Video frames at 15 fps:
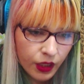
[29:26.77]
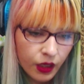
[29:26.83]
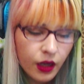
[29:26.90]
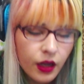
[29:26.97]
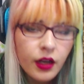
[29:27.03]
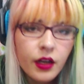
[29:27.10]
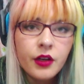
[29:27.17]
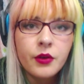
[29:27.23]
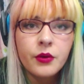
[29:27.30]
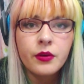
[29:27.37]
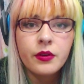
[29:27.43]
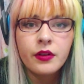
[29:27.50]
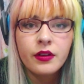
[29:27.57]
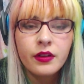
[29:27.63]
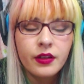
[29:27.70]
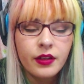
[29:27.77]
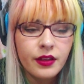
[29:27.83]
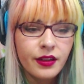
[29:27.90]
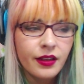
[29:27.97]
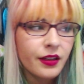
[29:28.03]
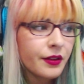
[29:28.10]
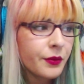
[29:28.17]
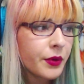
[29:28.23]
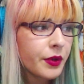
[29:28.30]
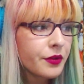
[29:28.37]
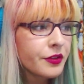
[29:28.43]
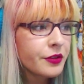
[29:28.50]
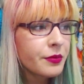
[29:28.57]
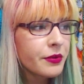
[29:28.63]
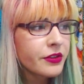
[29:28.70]
Oh, we were
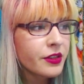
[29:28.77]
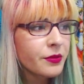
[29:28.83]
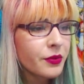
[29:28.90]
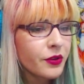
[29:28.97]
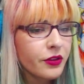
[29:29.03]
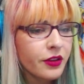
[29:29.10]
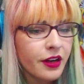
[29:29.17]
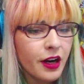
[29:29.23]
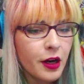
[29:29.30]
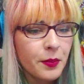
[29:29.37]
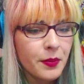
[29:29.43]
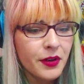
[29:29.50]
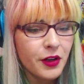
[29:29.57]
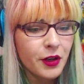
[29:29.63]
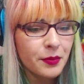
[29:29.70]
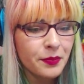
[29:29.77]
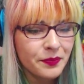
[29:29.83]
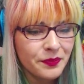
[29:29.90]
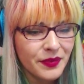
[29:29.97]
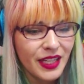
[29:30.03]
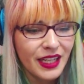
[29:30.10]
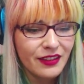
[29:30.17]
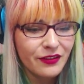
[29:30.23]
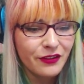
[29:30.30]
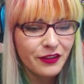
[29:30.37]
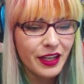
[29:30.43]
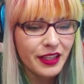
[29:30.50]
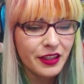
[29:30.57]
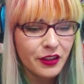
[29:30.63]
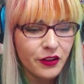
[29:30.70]
supposed to pull the carpet up and
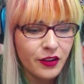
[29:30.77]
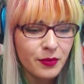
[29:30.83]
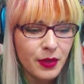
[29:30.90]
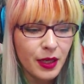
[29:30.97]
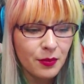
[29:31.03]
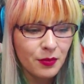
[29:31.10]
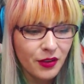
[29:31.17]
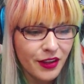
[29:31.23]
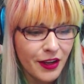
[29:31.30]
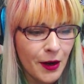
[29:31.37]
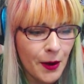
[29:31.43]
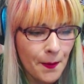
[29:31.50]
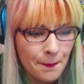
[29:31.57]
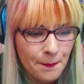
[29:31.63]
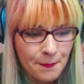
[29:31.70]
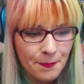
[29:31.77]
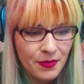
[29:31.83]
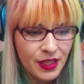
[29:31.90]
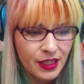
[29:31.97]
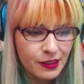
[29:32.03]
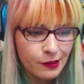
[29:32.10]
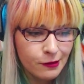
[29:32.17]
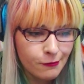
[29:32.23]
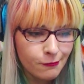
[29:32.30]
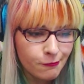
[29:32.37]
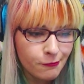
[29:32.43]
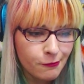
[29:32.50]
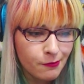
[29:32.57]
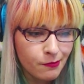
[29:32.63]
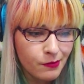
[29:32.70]
find the grid paper there.
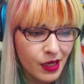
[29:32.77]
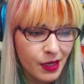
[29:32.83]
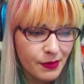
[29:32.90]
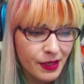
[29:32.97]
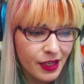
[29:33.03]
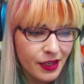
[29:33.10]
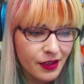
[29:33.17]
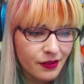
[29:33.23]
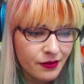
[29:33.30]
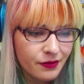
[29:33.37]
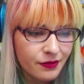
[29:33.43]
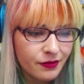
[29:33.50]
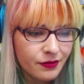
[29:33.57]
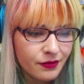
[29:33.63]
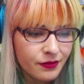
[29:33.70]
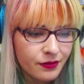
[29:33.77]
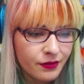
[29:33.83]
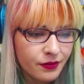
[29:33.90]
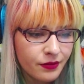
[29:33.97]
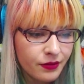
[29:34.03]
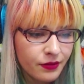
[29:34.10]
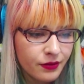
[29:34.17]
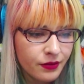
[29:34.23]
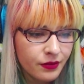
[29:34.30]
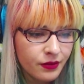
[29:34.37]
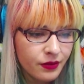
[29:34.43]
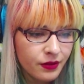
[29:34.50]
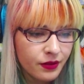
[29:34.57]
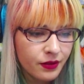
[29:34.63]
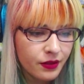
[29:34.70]
My bad.
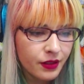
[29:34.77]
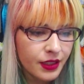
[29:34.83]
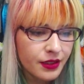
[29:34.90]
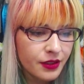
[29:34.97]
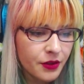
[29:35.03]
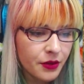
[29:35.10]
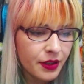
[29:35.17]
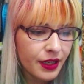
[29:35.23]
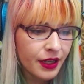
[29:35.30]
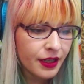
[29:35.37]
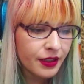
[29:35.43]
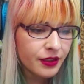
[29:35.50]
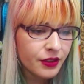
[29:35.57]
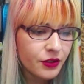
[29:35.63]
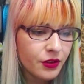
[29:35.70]
Let's go ahead and do the